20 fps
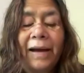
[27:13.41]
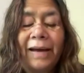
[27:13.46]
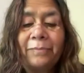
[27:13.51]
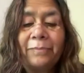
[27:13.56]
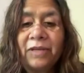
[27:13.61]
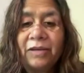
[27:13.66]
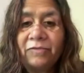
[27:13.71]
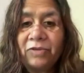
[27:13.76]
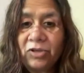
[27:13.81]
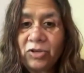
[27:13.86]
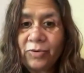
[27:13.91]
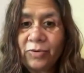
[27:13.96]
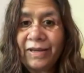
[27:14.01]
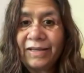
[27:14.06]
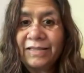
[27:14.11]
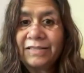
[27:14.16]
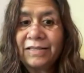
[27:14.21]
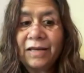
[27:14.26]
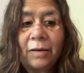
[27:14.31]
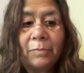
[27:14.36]
I'm giving you
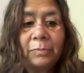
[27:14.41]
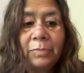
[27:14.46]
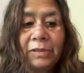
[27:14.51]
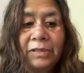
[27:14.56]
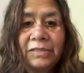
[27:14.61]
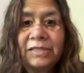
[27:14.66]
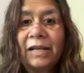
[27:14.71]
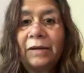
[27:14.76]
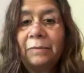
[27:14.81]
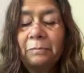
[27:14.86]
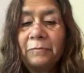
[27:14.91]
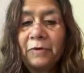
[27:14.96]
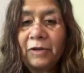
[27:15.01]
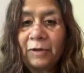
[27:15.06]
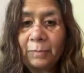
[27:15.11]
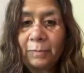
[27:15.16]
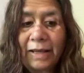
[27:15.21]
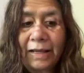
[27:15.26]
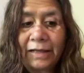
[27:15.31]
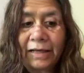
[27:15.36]
examples that
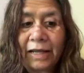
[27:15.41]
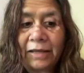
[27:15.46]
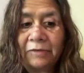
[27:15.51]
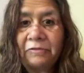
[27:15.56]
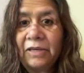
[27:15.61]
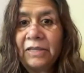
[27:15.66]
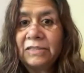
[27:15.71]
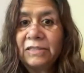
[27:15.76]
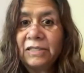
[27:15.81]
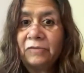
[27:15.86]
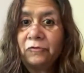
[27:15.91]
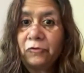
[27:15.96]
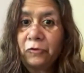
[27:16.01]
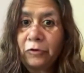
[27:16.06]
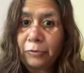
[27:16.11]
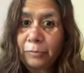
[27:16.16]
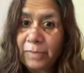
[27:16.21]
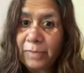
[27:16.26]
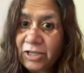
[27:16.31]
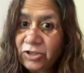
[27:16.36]
will make life easy
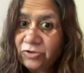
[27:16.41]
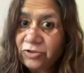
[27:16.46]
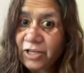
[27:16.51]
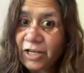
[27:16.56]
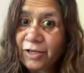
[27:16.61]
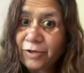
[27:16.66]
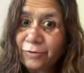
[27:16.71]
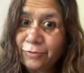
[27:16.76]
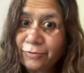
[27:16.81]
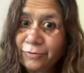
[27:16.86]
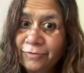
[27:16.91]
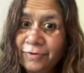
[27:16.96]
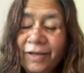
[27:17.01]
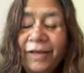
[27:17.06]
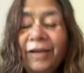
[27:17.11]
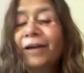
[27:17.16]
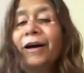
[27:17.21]
for me to tell you